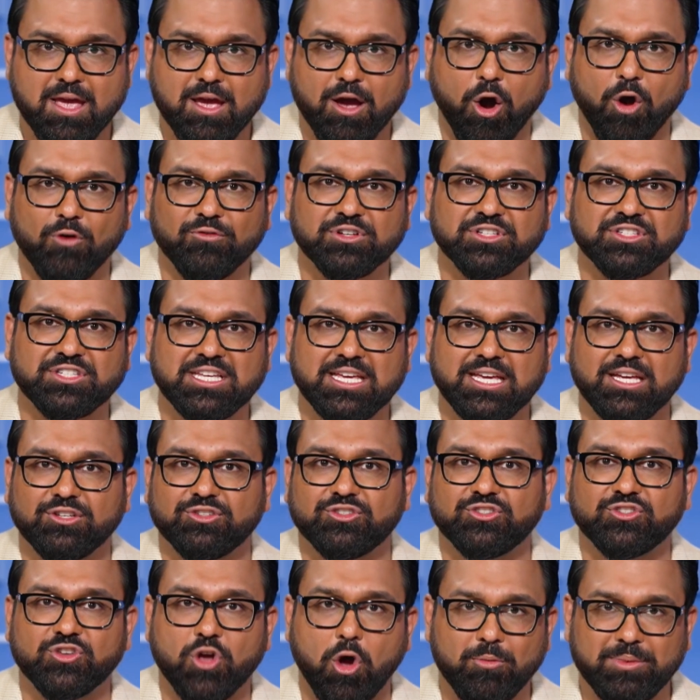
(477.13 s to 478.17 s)
Overseeing
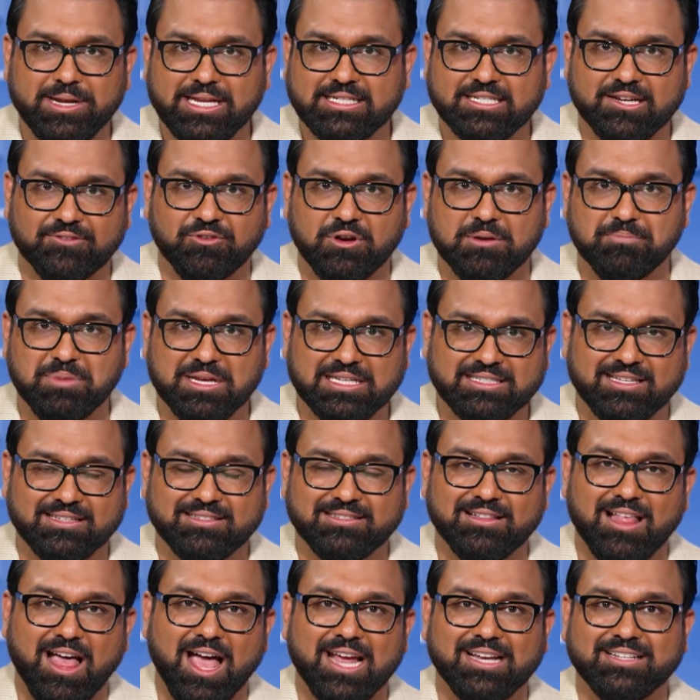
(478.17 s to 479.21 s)
so many different
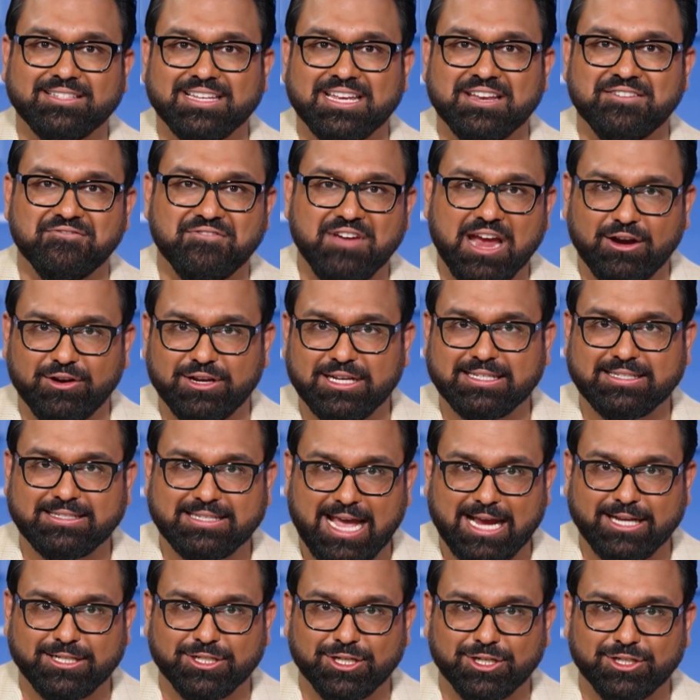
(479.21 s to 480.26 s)
business lines in various
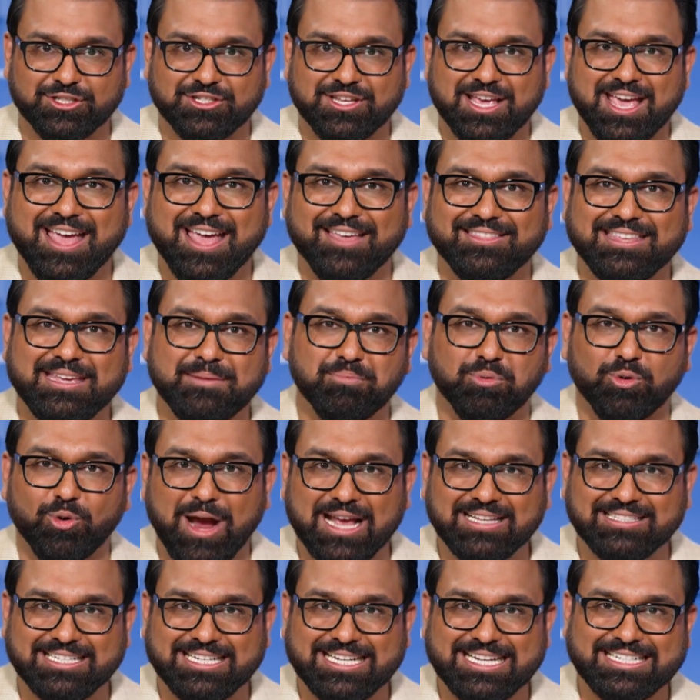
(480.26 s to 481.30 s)
sectors, the
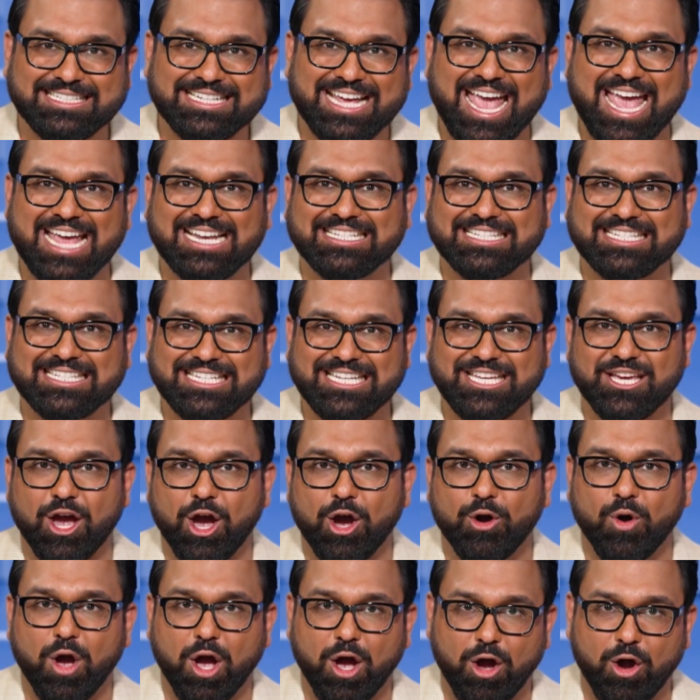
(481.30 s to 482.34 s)
president and
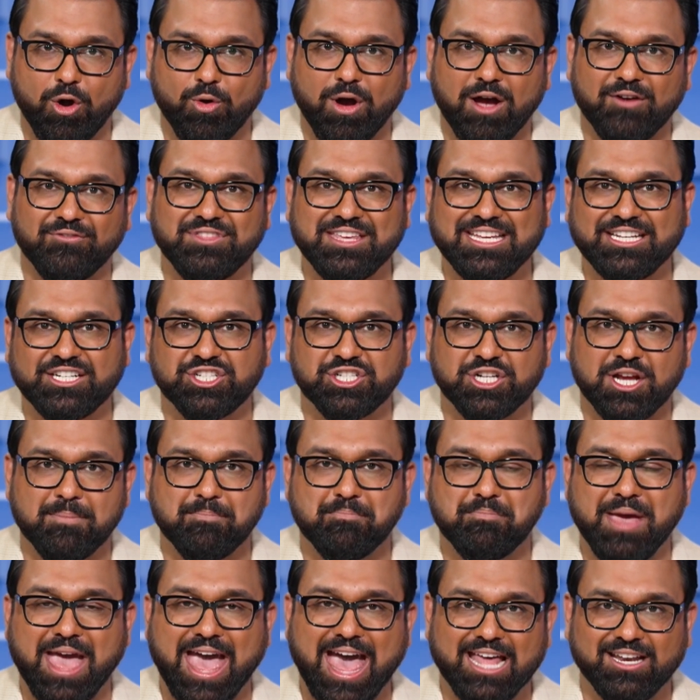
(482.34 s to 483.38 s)
COO of the
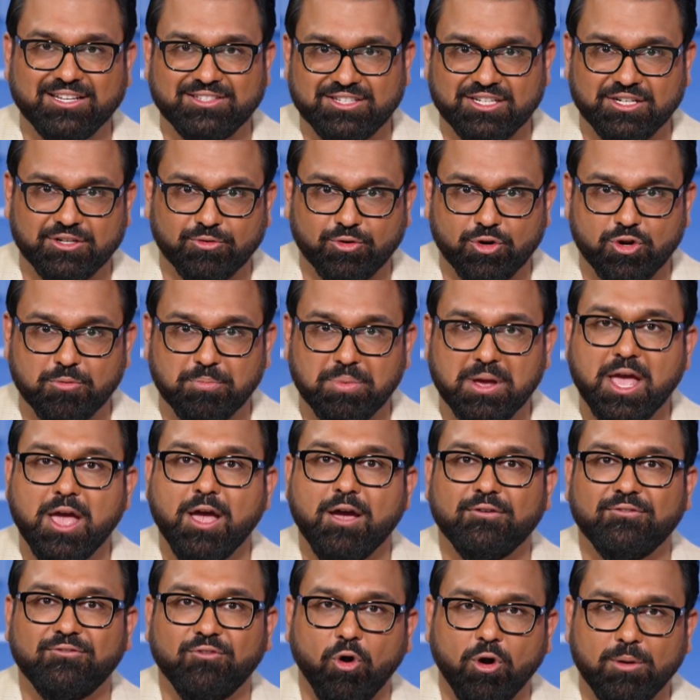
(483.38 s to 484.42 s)
Jim Pattison Group,
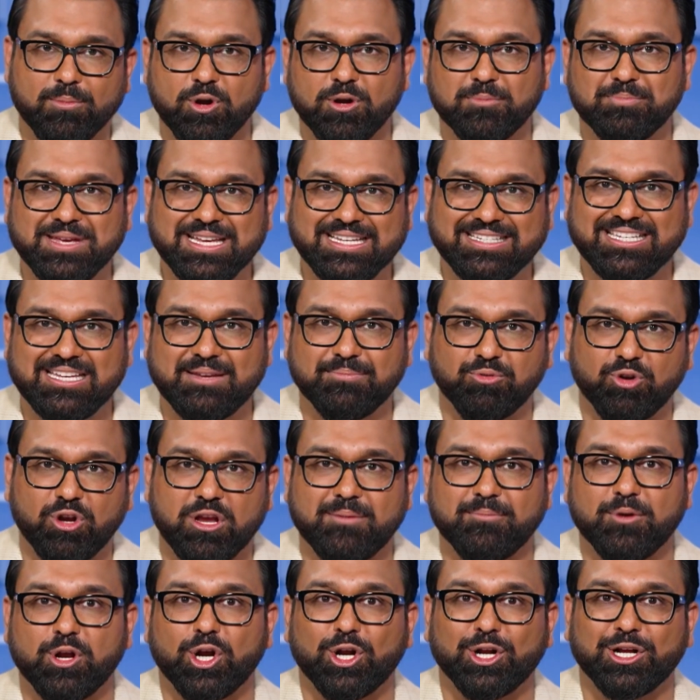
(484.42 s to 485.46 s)
former BC
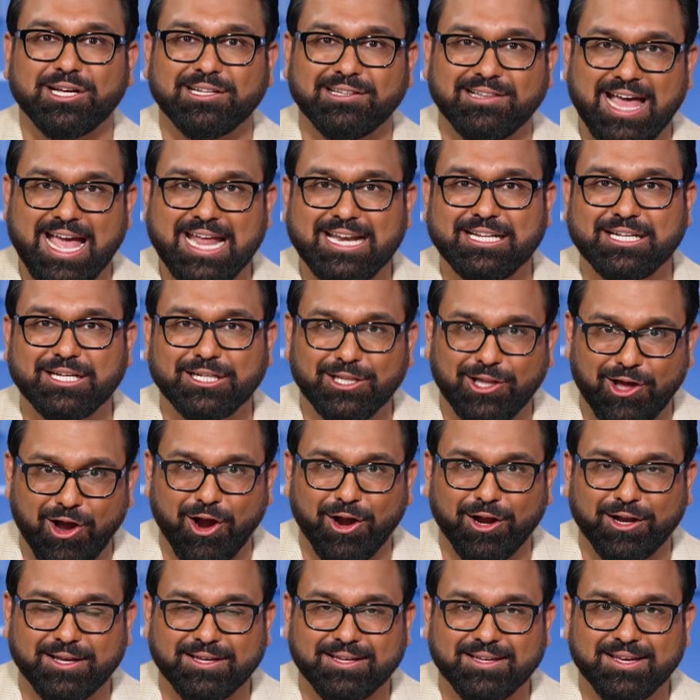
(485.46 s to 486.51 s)
Premier Glen
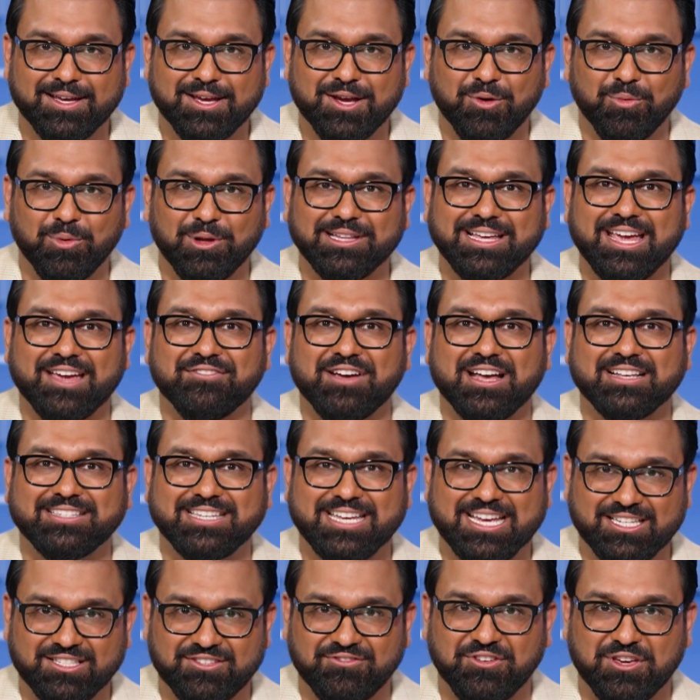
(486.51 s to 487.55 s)
Clark, will give us
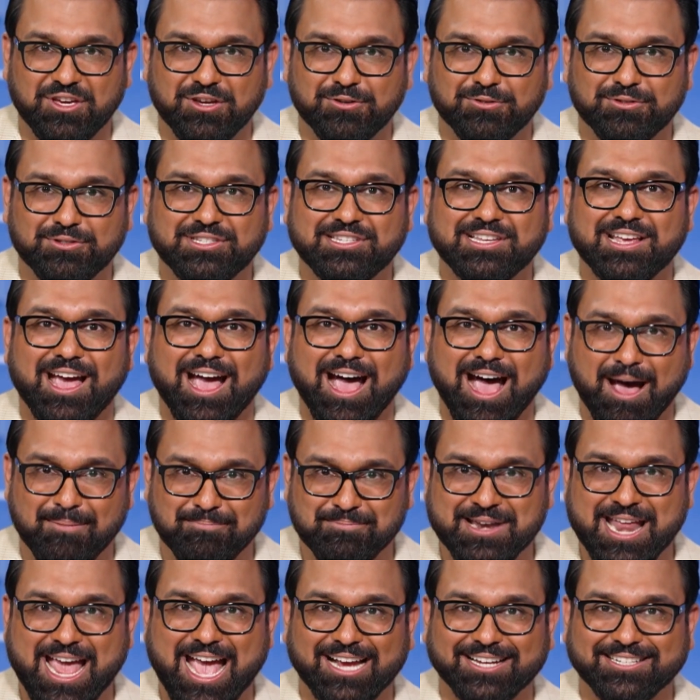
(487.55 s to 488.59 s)
his views up
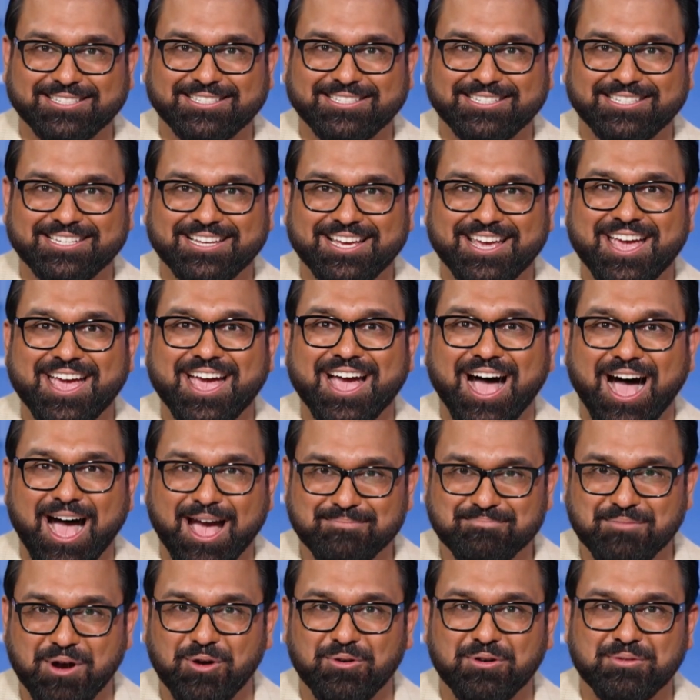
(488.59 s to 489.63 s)
next.
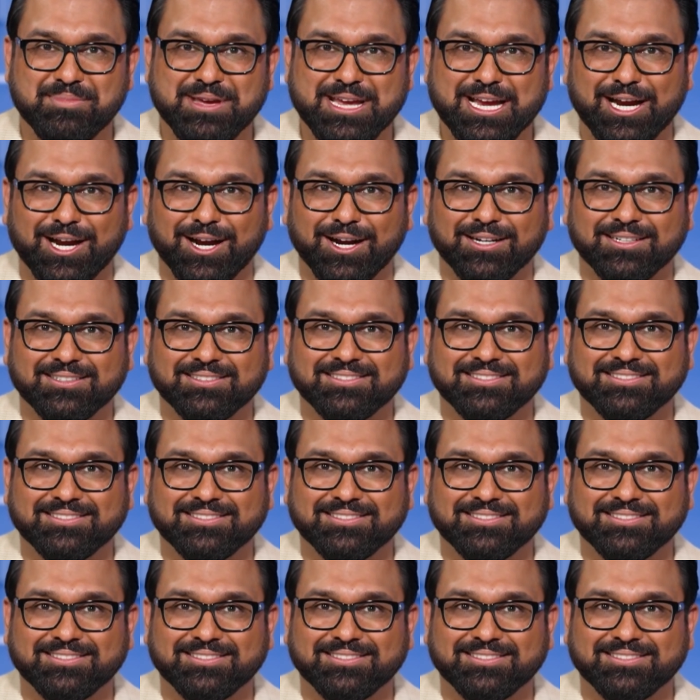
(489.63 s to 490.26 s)
I'm Mo Amir.